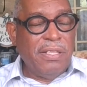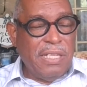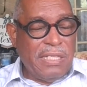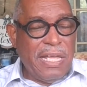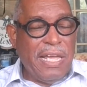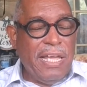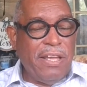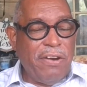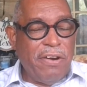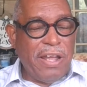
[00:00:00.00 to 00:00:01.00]
that
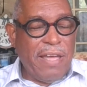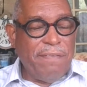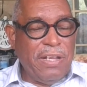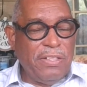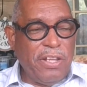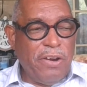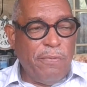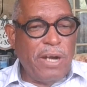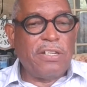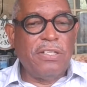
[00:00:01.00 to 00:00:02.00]
they are having their
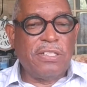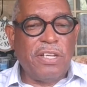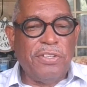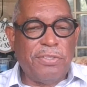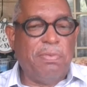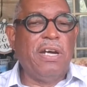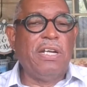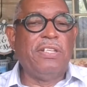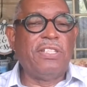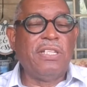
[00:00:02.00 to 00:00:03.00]
records
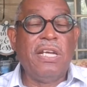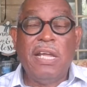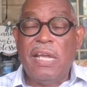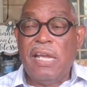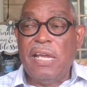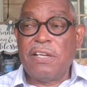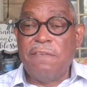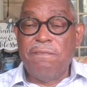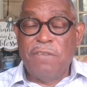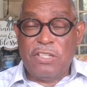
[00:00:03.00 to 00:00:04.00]
expunged and
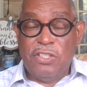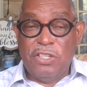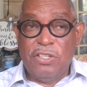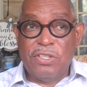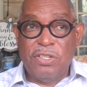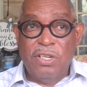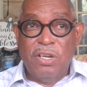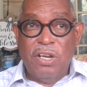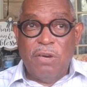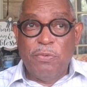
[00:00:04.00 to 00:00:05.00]
convictions
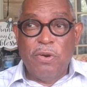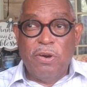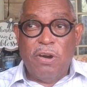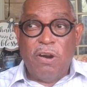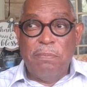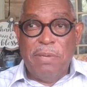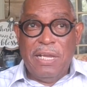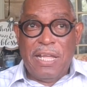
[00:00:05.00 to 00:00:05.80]
have